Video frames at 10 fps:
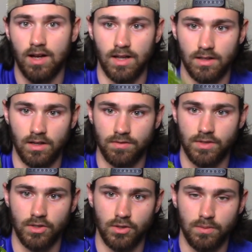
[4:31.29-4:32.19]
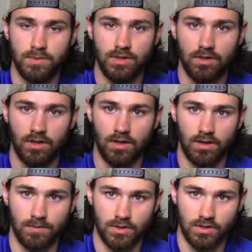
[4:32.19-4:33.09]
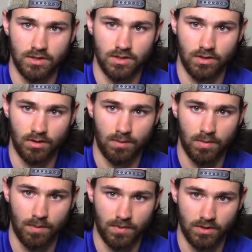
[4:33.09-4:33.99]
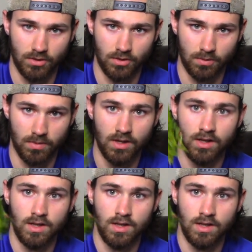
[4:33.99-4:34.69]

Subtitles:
I love tubes. So this is a green pumpkin tube,